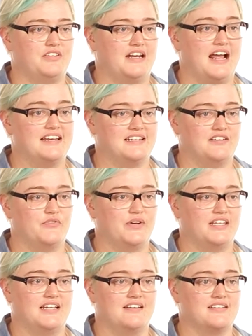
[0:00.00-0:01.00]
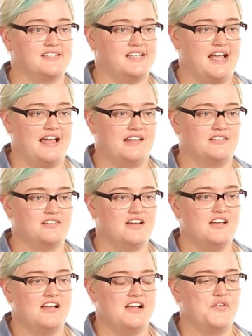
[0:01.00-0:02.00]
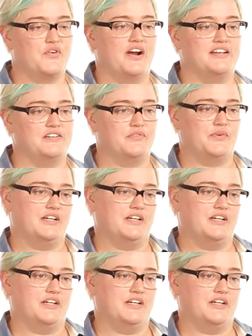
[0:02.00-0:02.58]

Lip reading: that I didn't really understand or I didn't